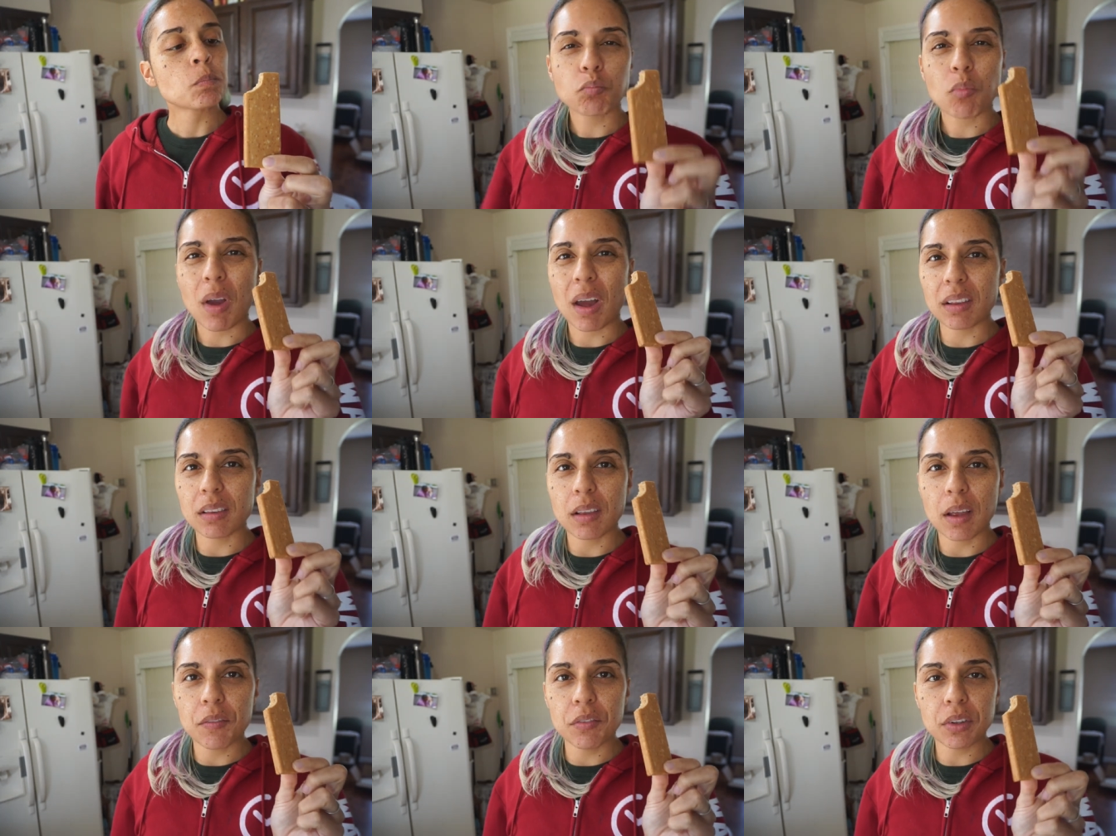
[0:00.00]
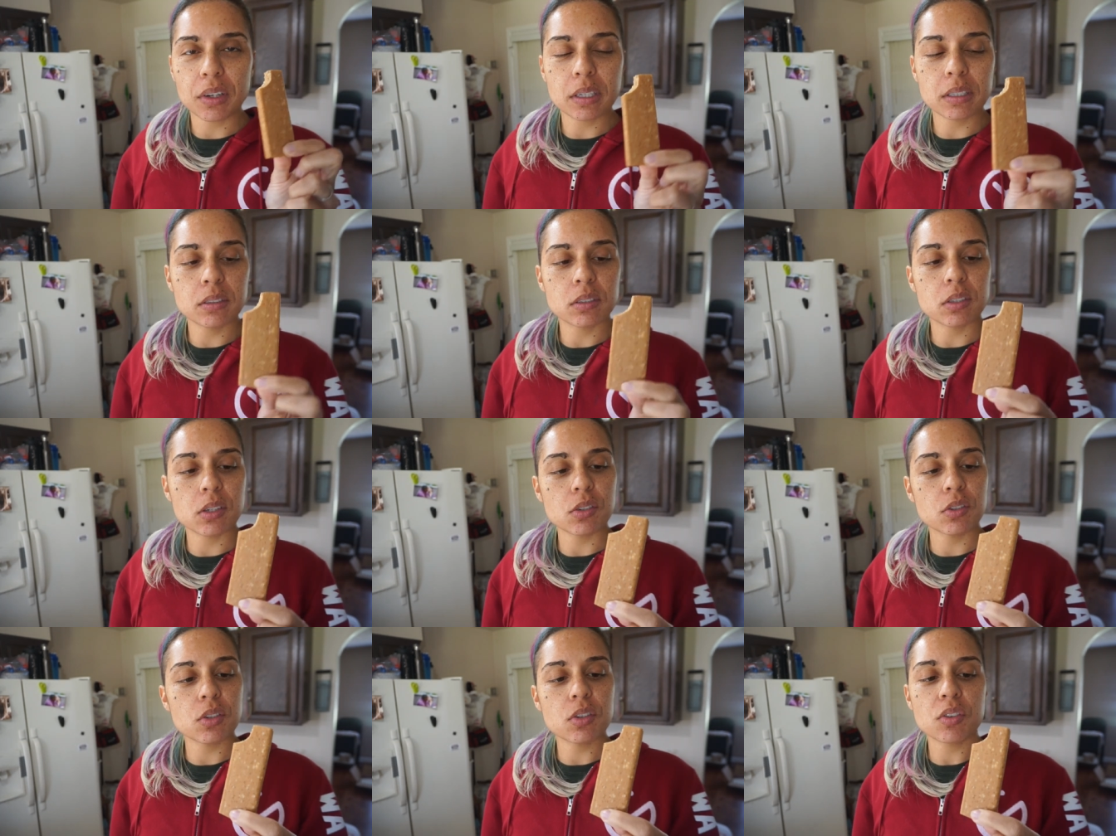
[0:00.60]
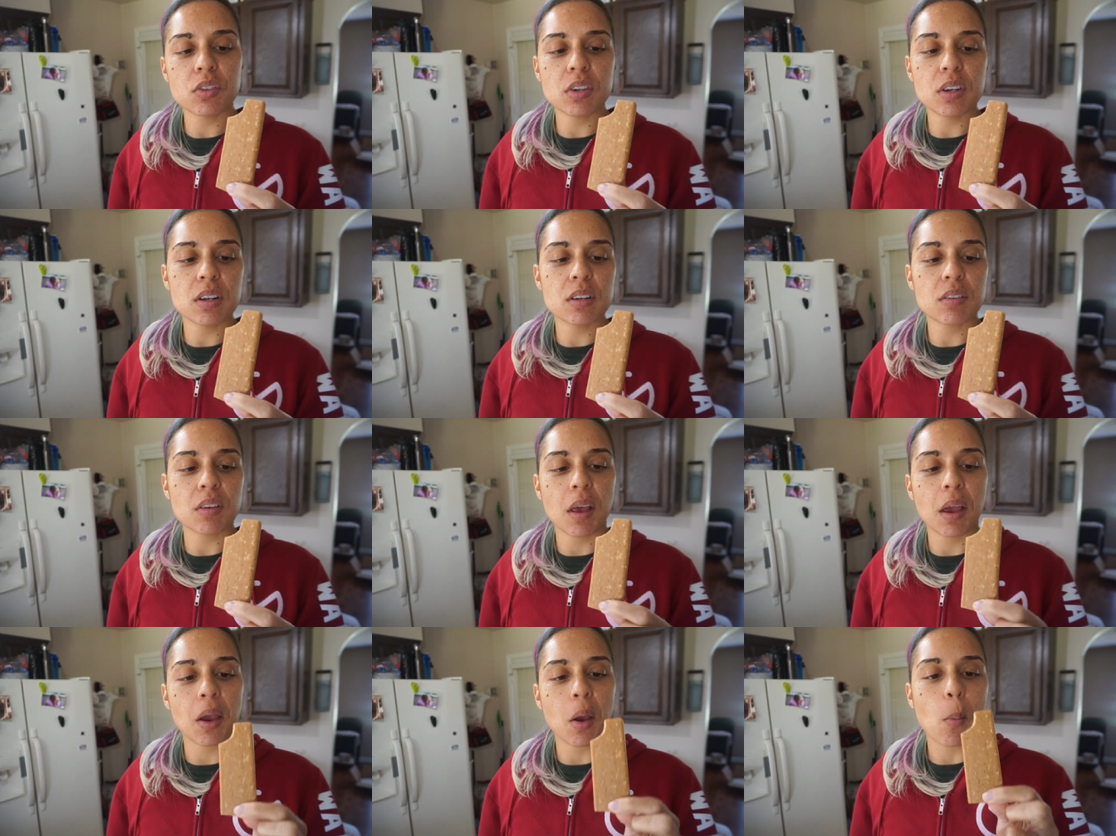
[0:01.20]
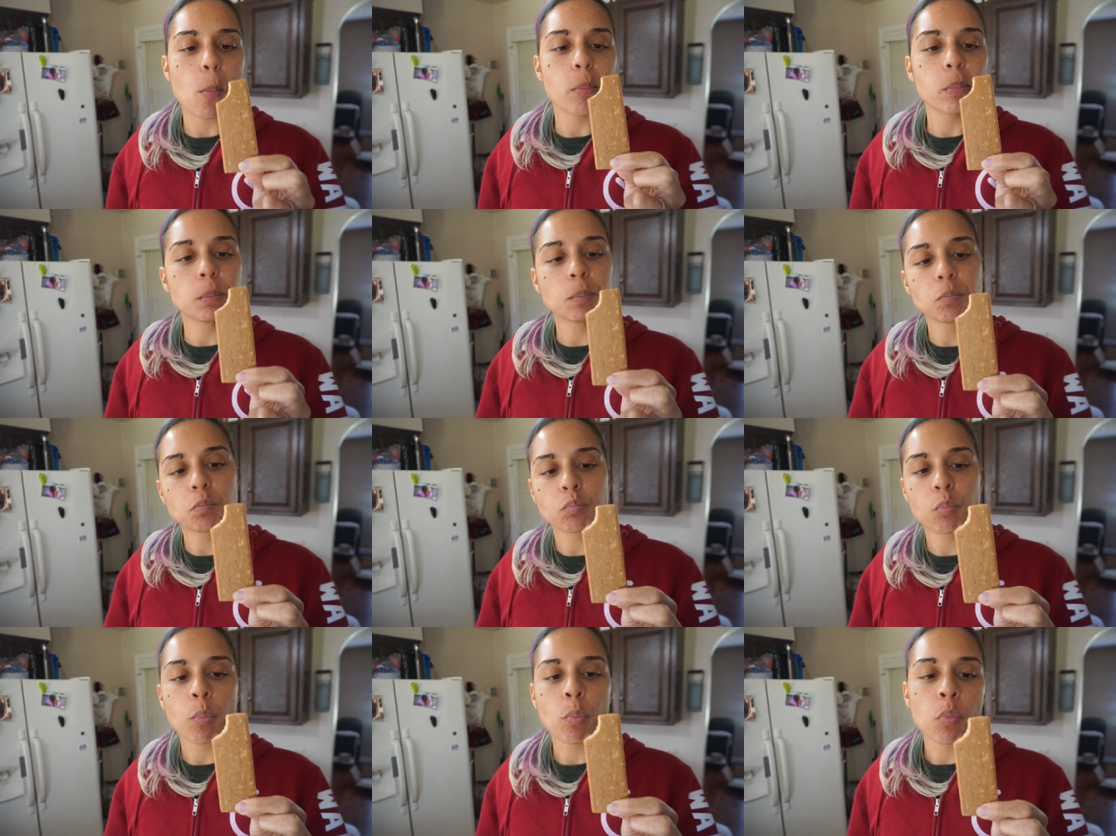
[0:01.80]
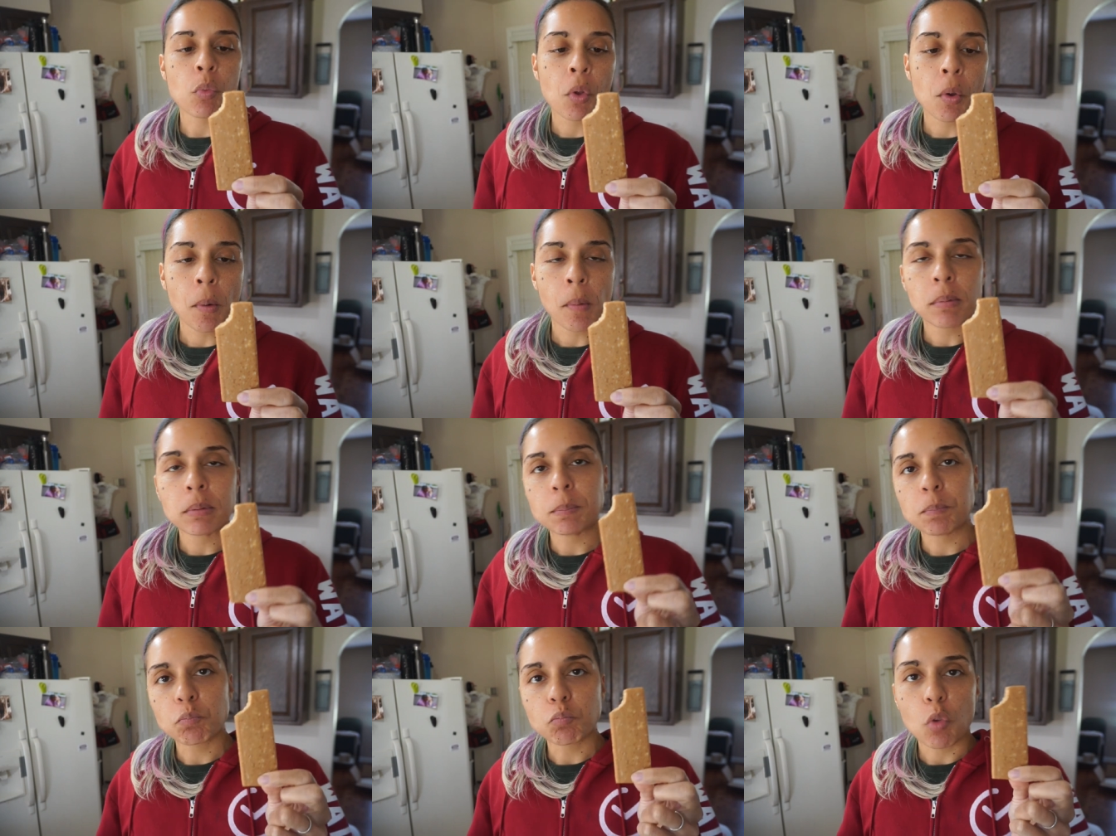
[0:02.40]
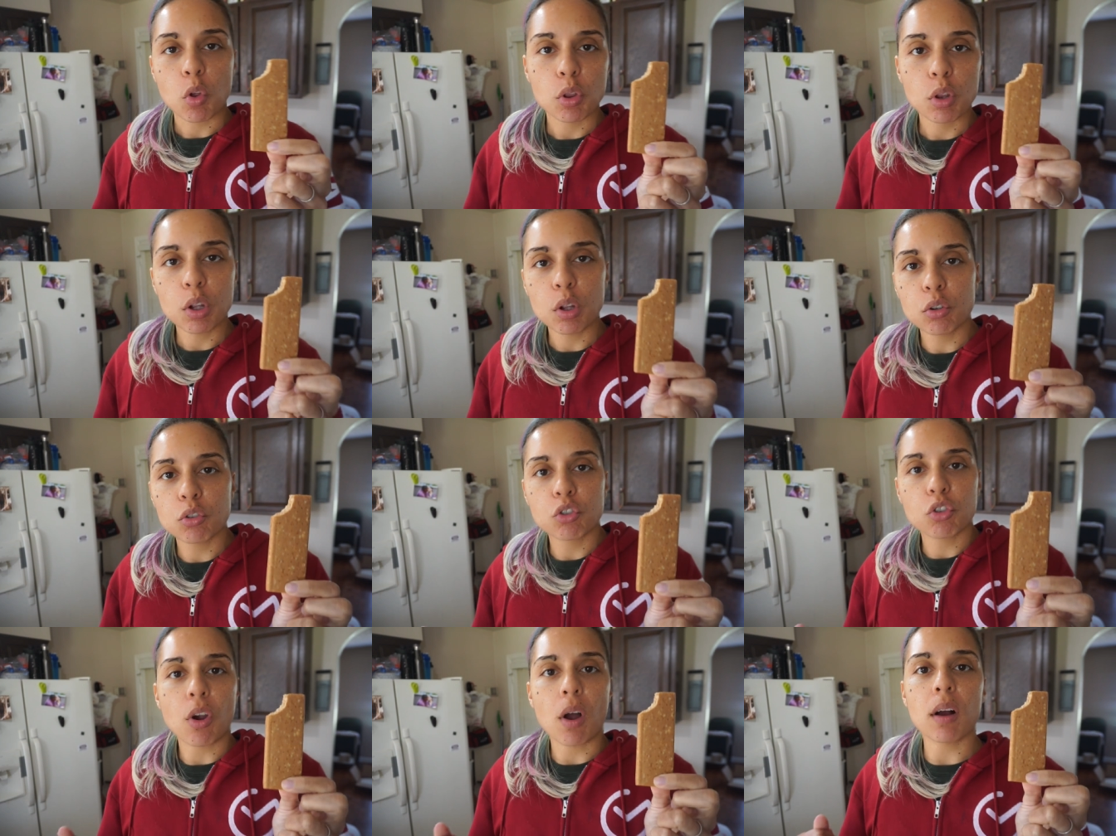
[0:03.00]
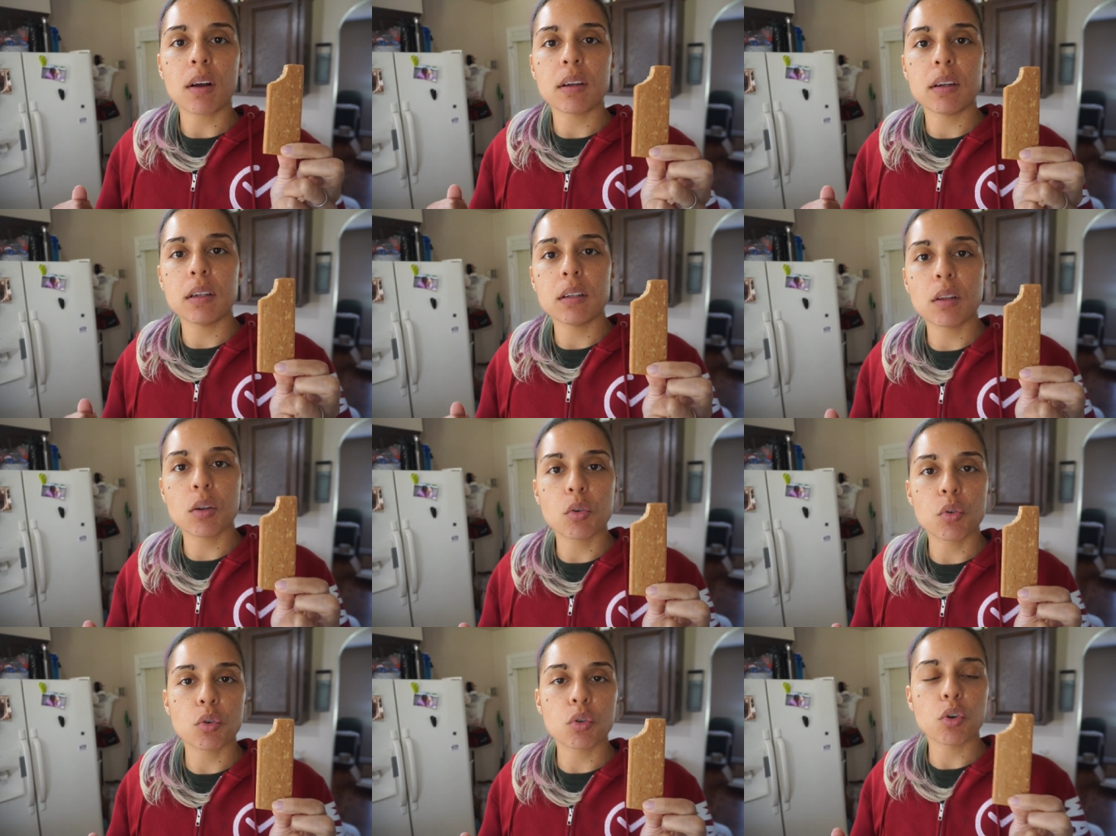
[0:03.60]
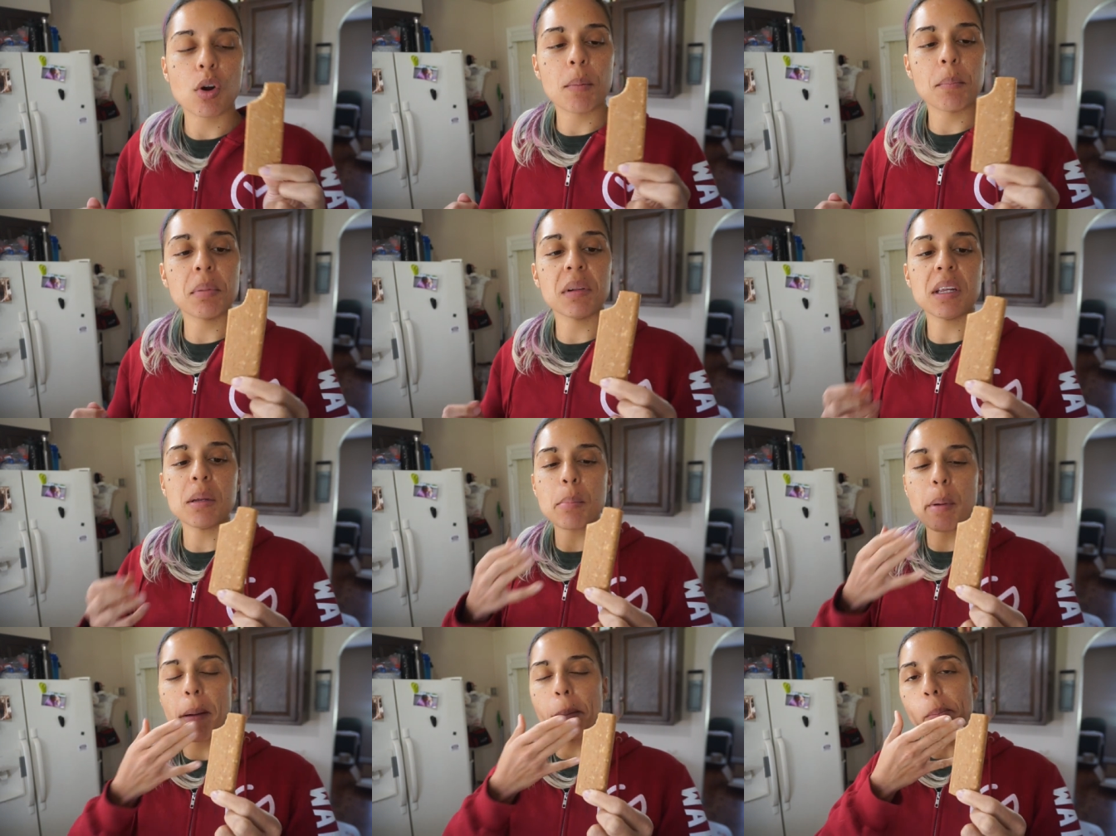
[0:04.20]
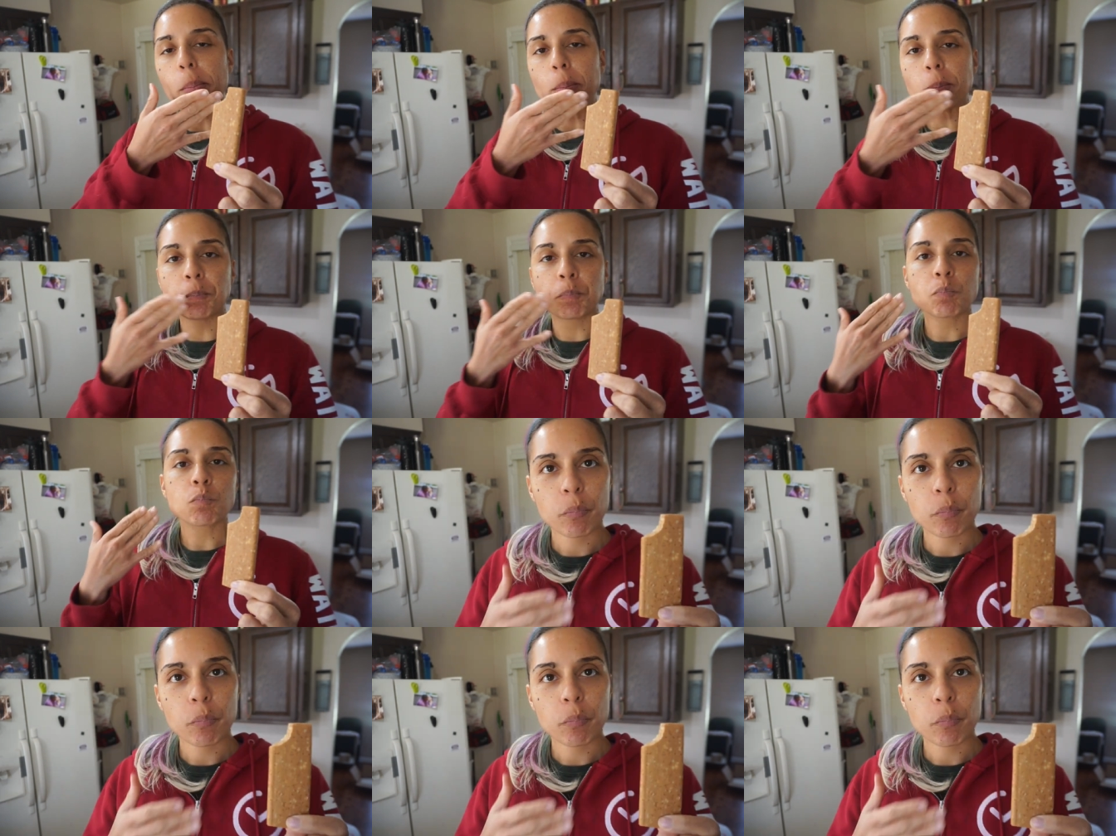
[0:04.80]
I love the consistency. It's like a little chalky, a little crumbly, but